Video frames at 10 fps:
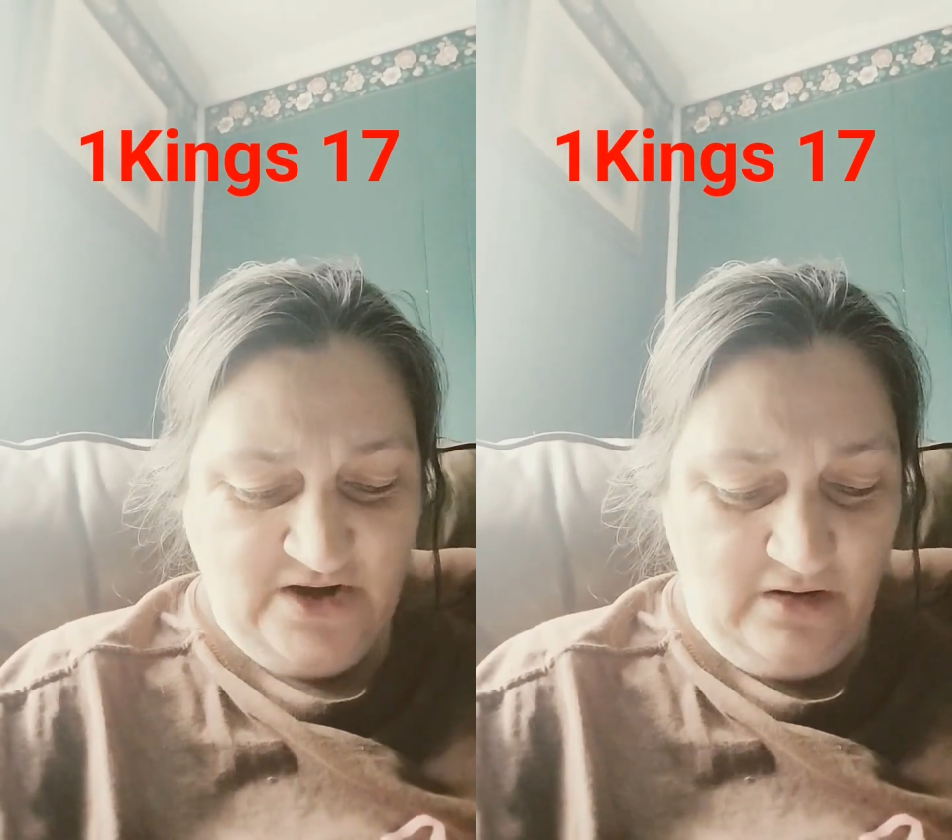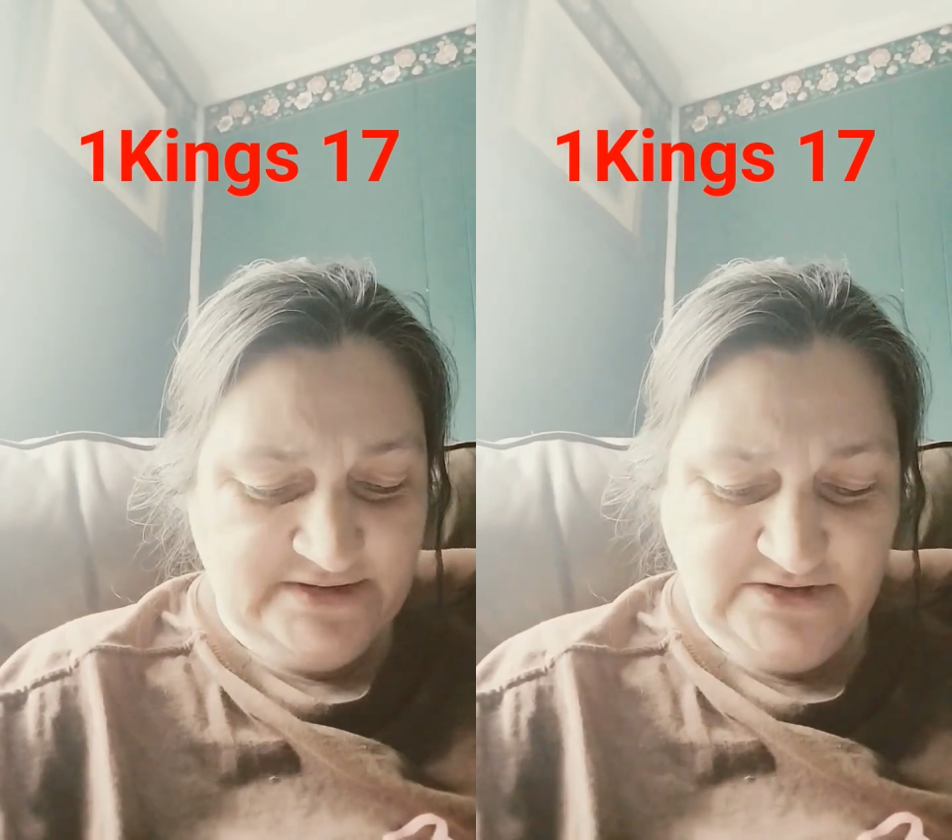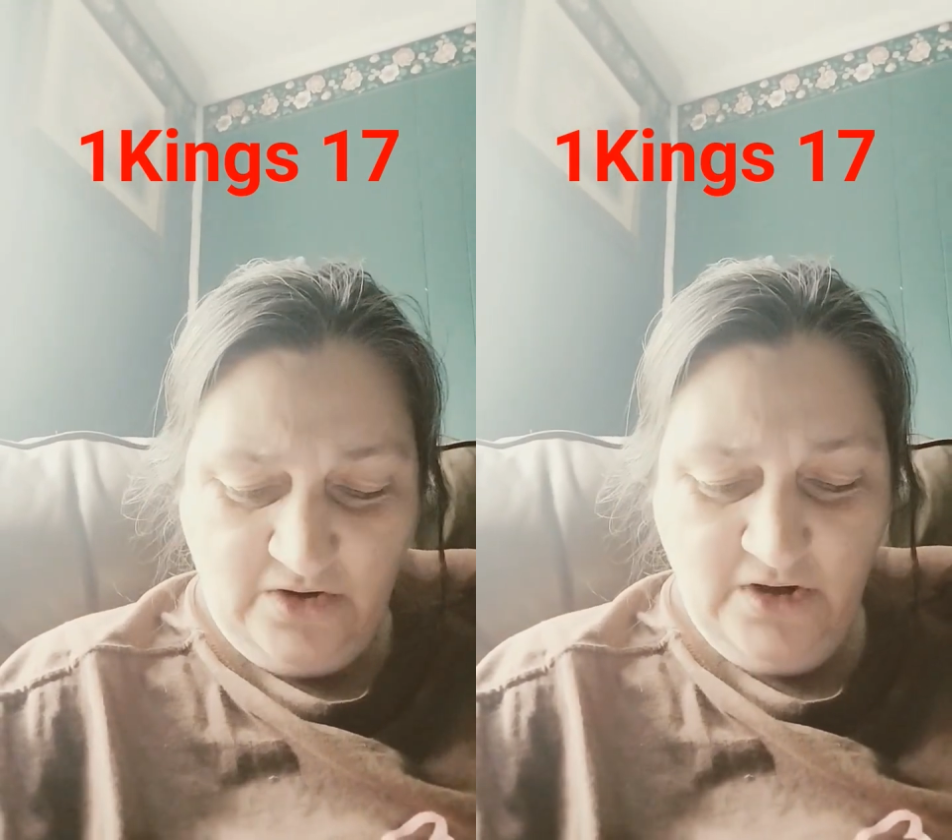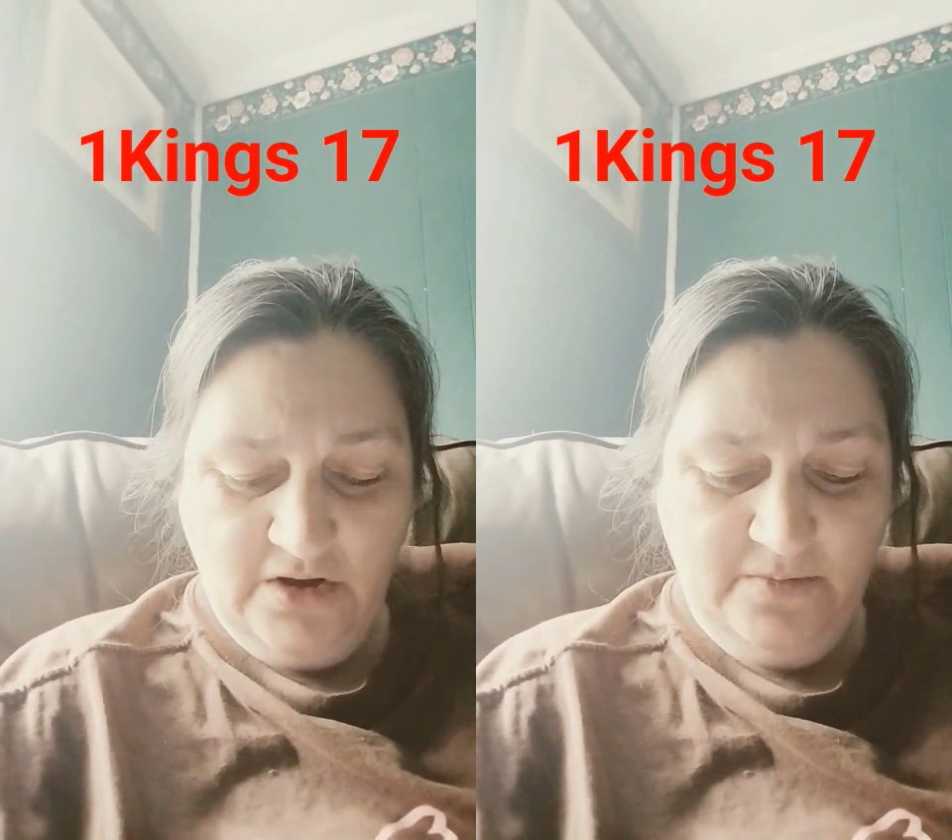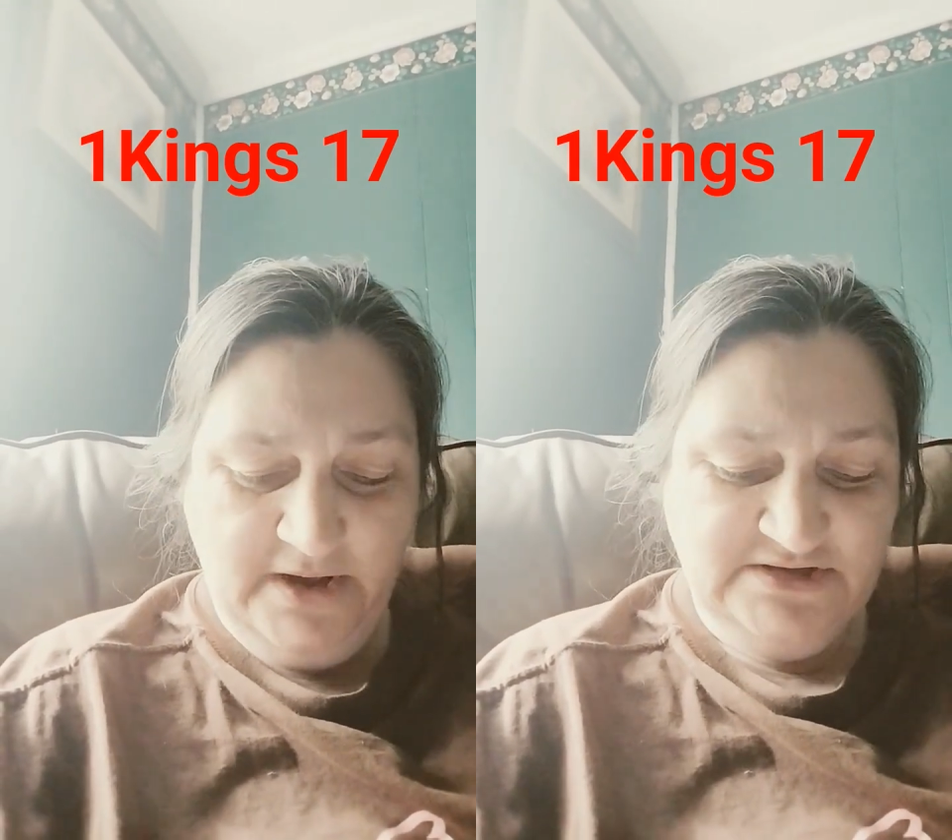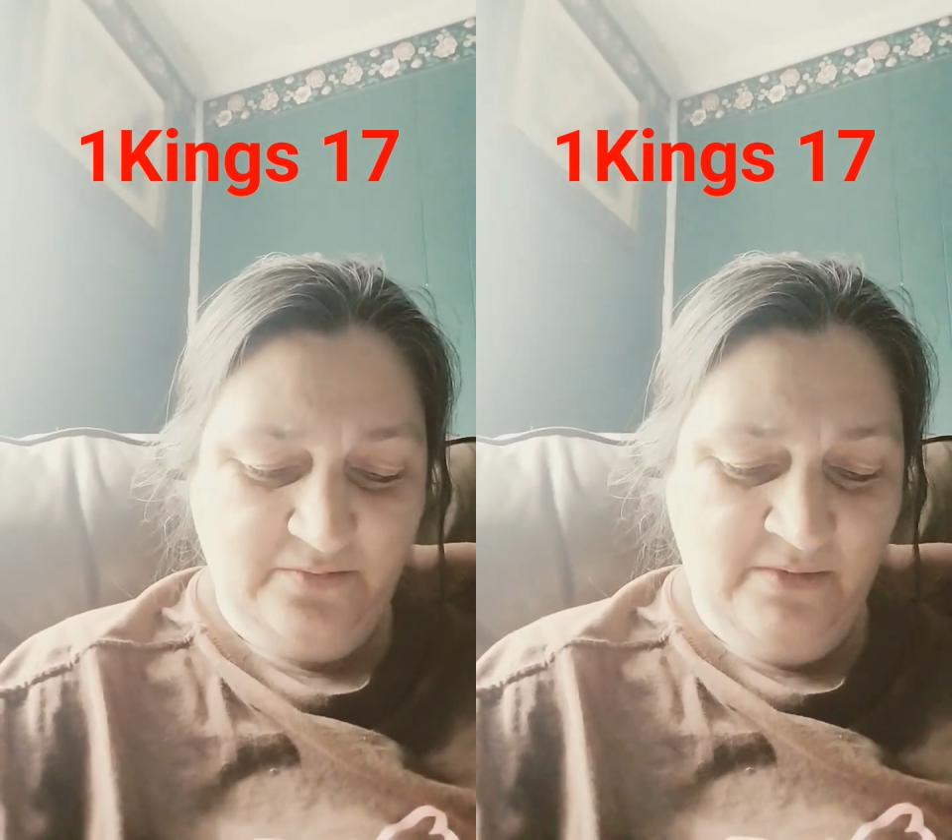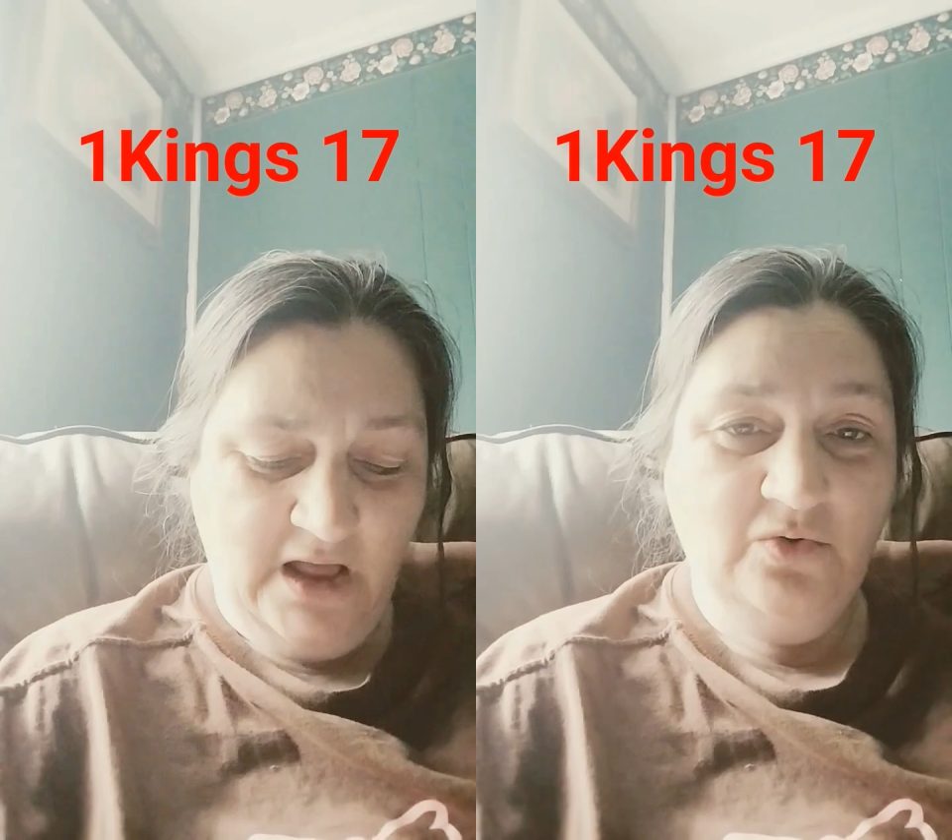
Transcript: And he called and said to her, Please bring me